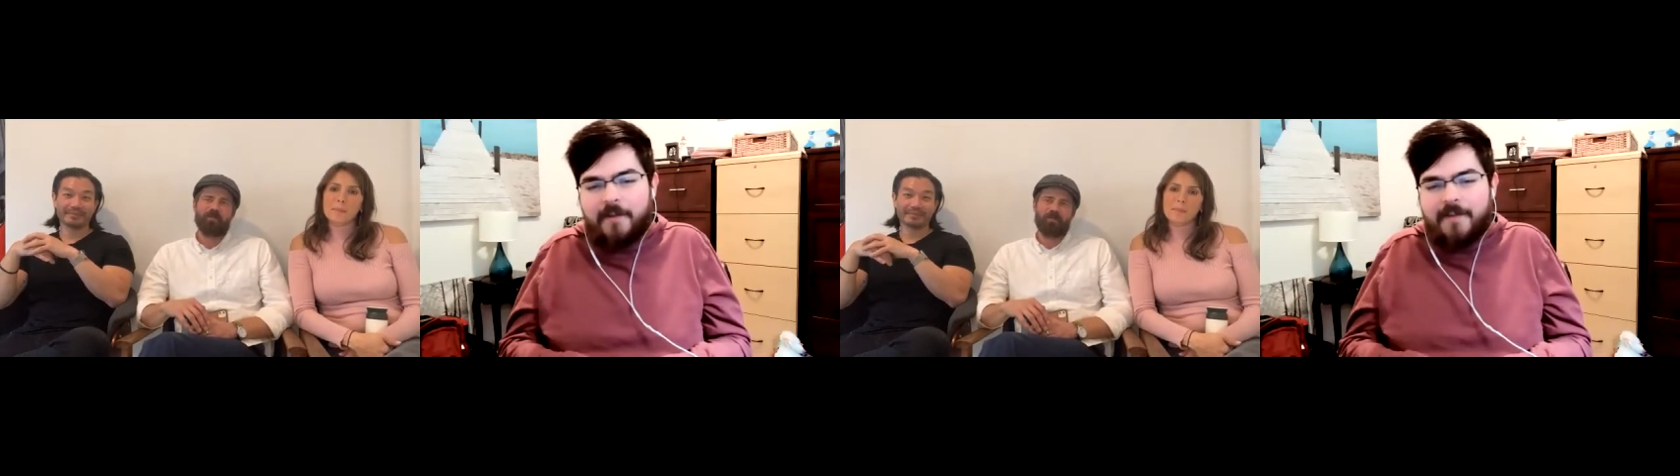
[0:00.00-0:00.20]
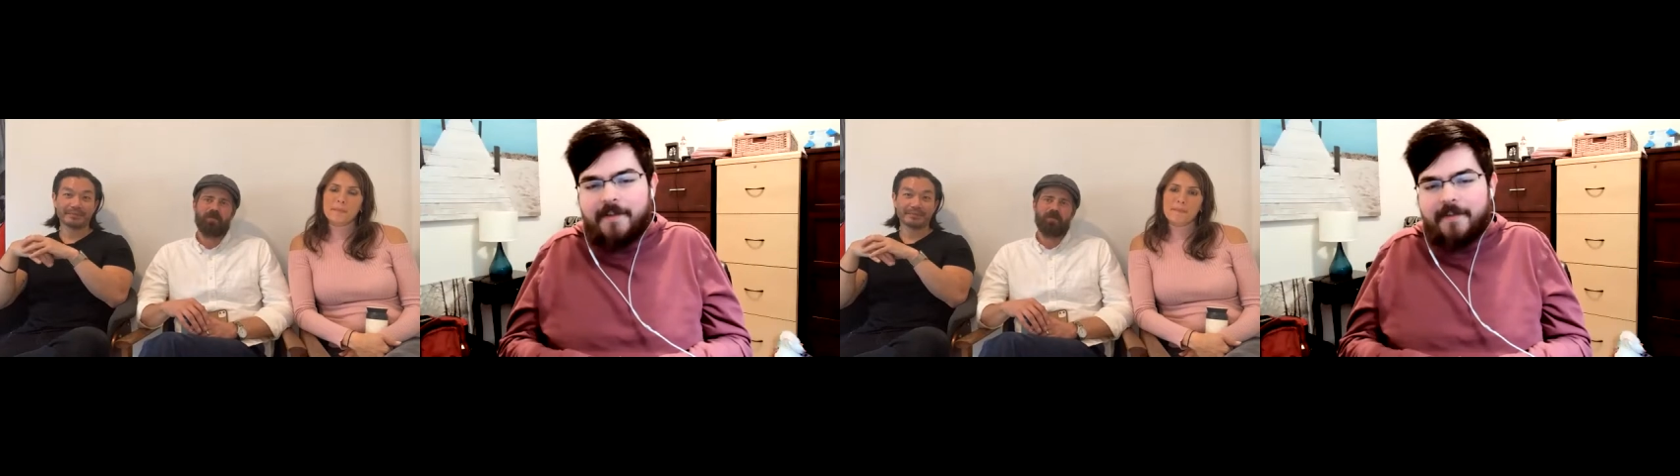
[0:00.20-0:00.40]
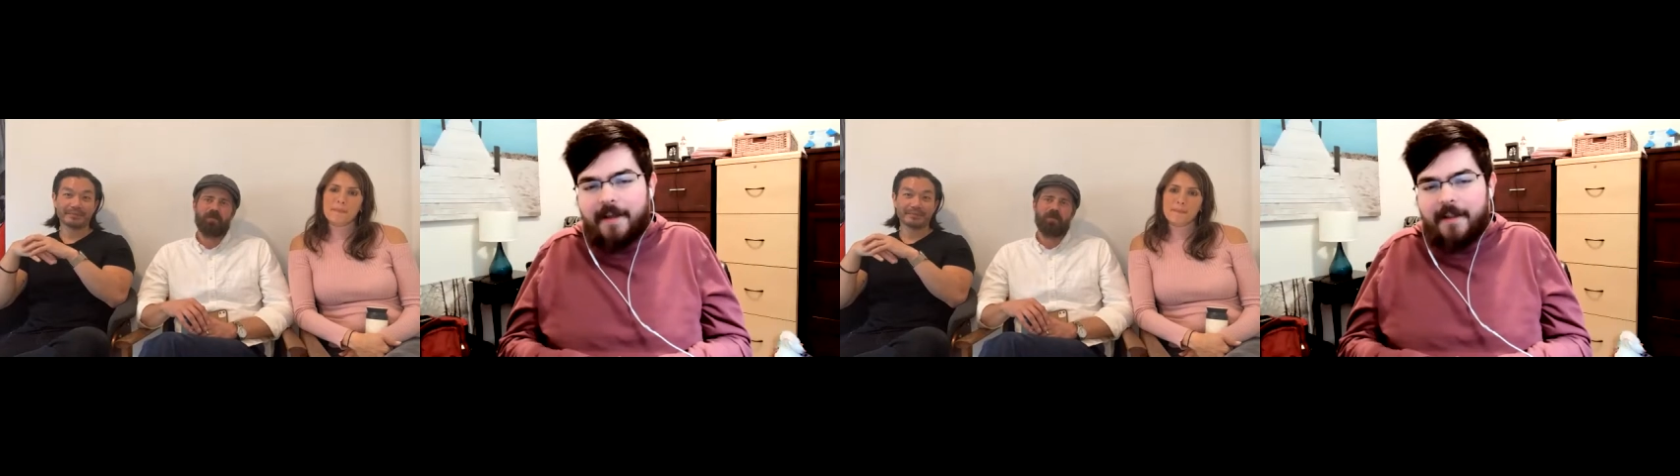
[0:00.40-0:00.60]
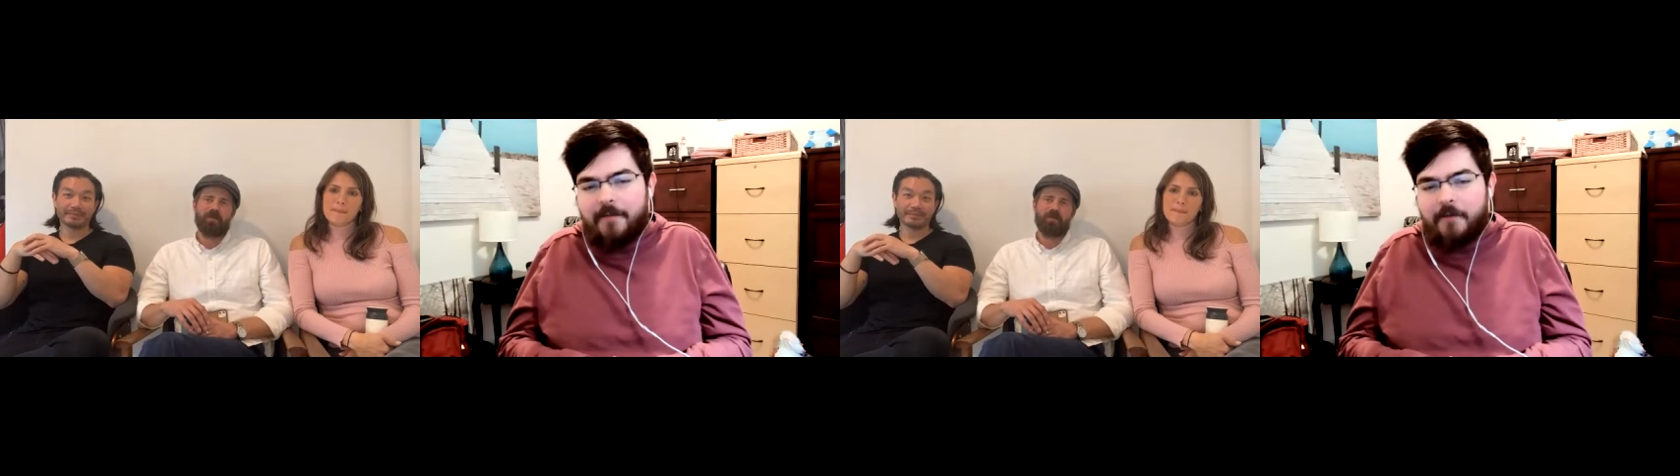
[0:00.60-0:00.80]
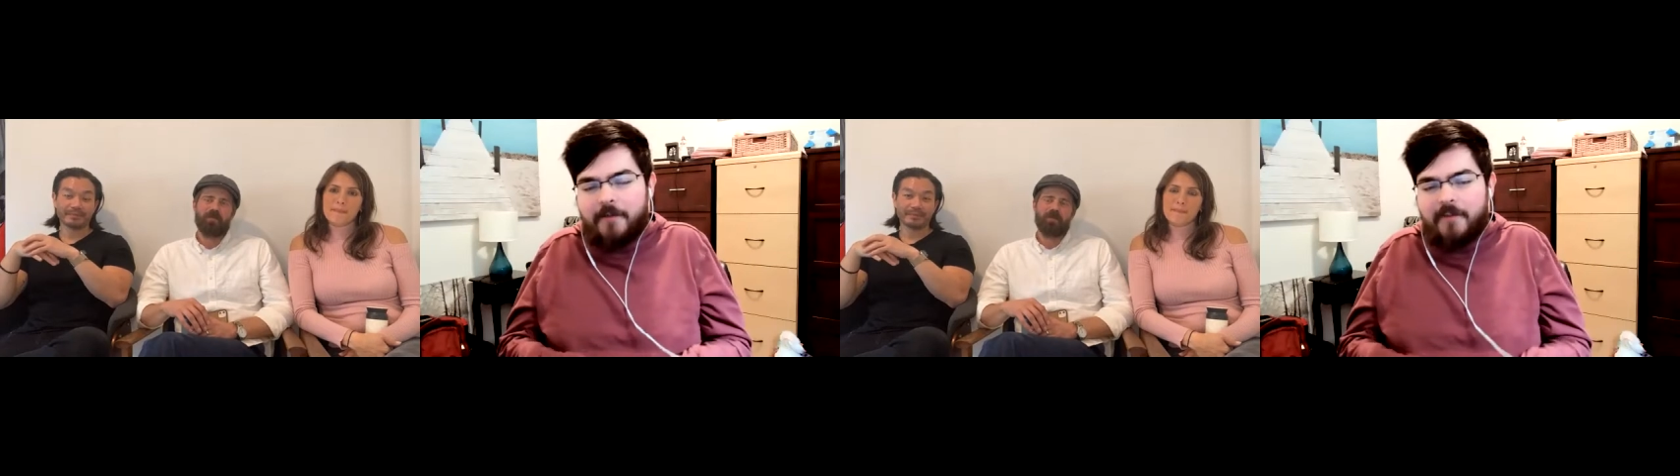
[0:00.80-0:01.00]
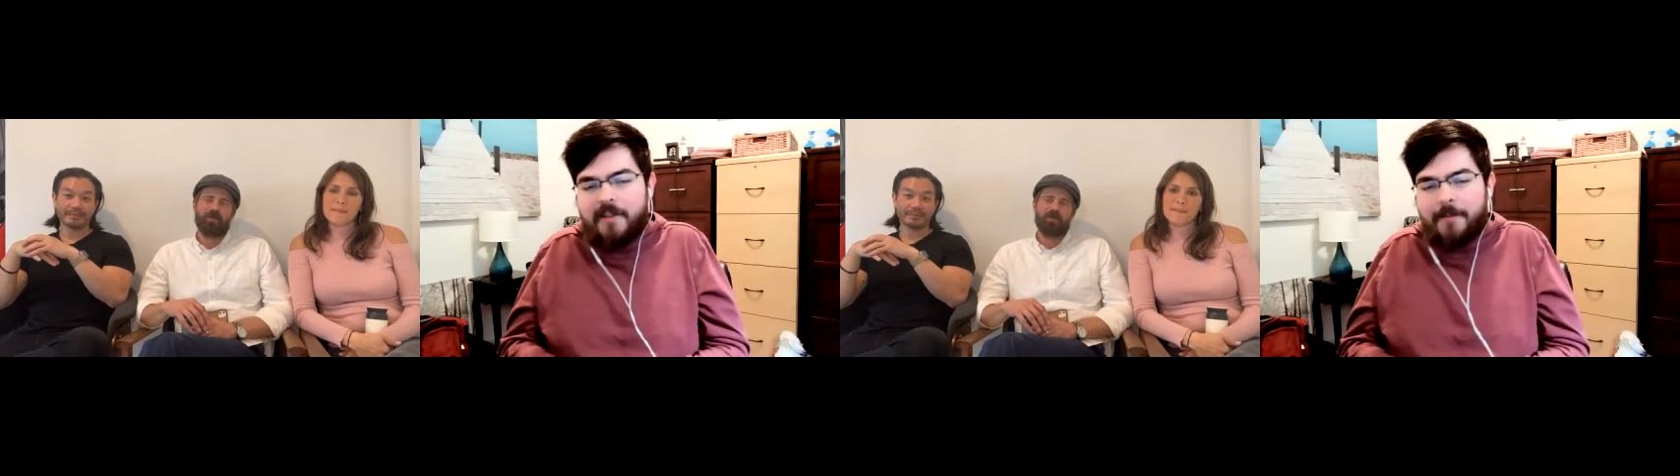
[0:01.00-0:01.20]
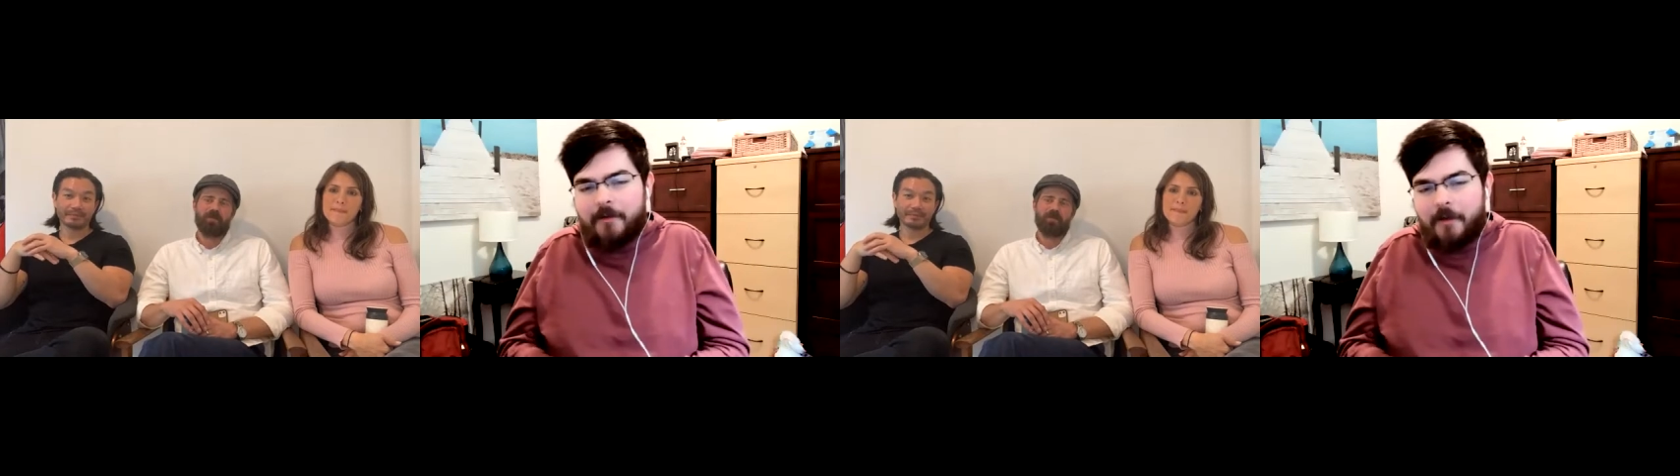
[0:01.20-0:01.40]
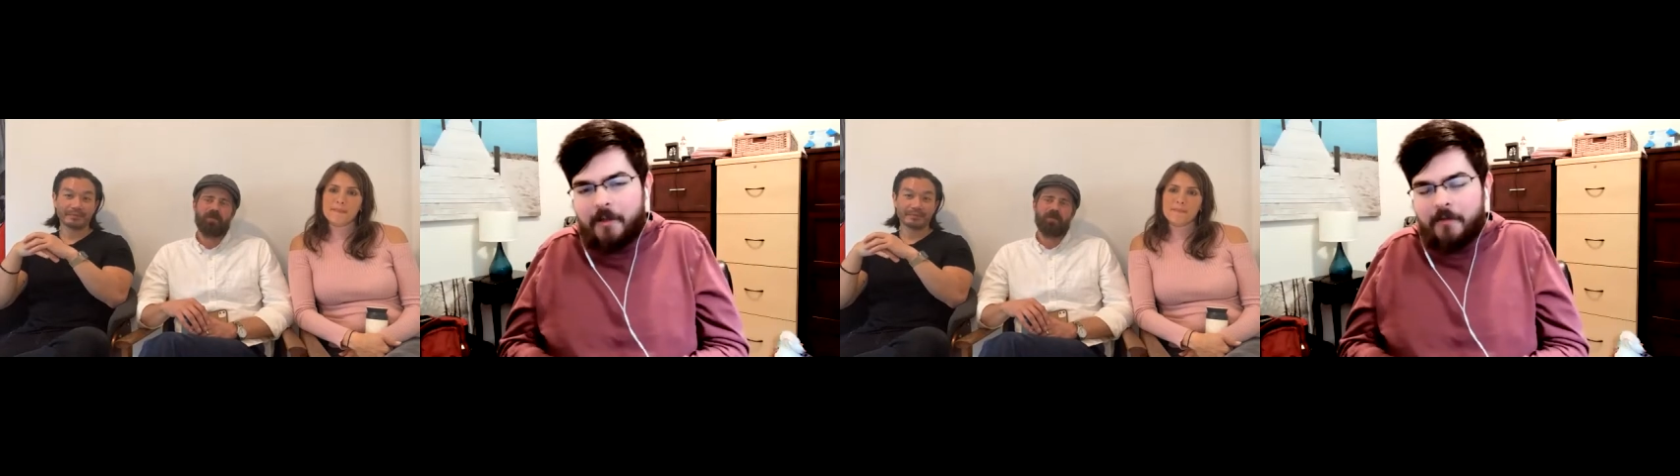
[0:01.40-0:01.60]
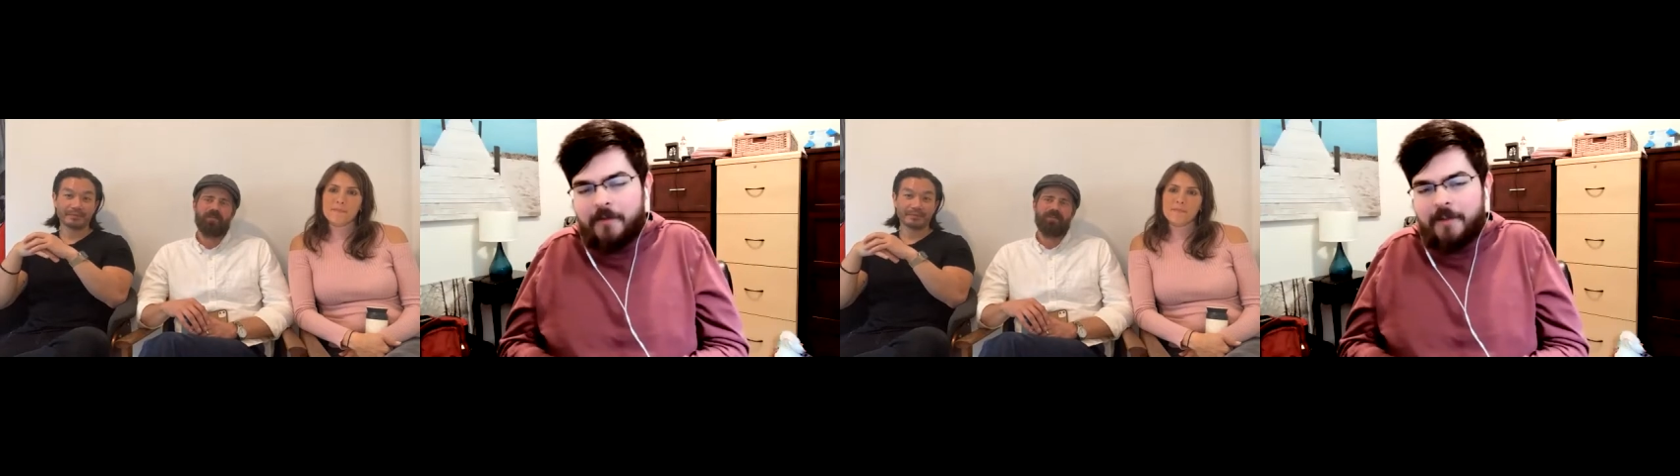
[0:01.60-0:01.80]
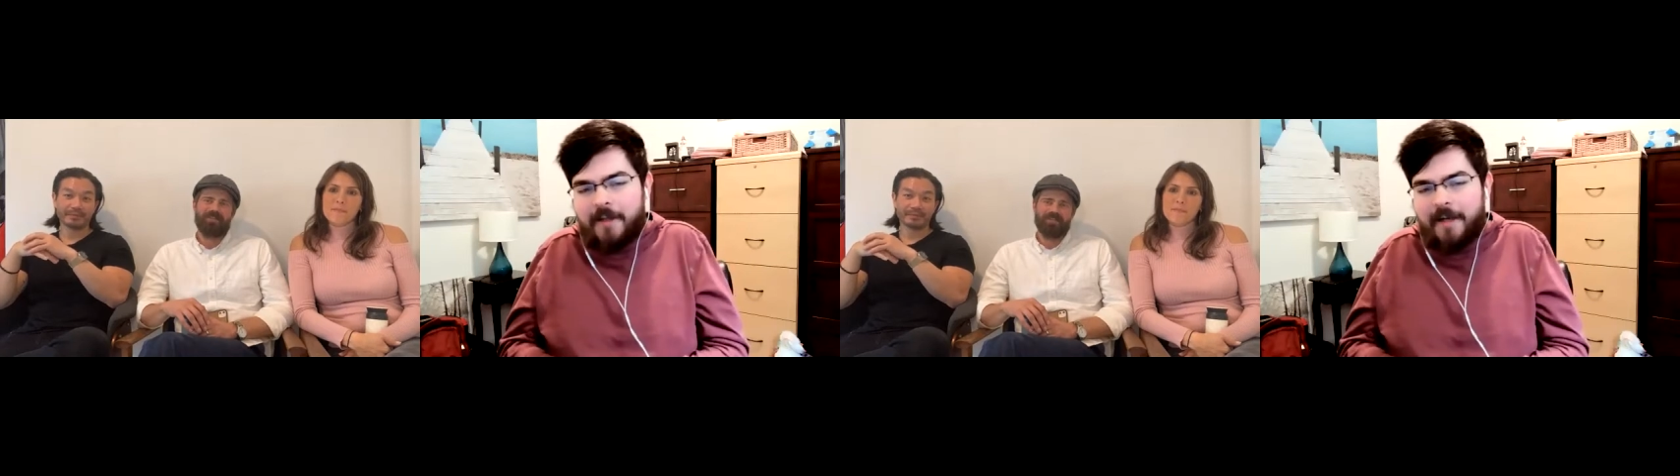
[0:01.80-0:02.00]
just because I love good cinematography,